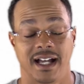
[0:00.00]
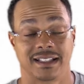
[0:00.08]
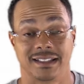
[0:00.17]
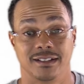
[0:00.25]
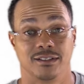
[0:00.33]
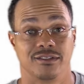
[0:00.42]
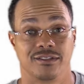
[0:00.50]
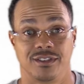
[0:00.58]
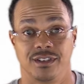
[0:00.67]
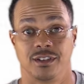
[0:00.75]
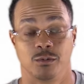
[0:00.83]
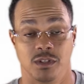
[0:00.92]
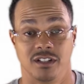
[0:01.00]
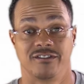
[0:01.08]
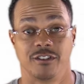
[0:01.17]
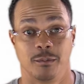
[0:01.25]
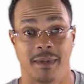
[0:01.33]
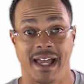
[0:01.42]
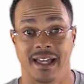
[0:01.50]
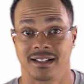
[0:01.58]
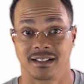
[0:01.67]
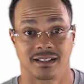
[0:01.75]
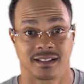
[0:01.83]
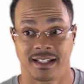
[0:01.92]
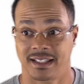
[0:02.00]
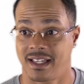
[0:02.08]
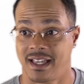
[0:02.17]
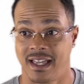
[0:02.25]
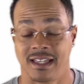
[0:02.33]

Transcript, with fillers: I give the real feel mat like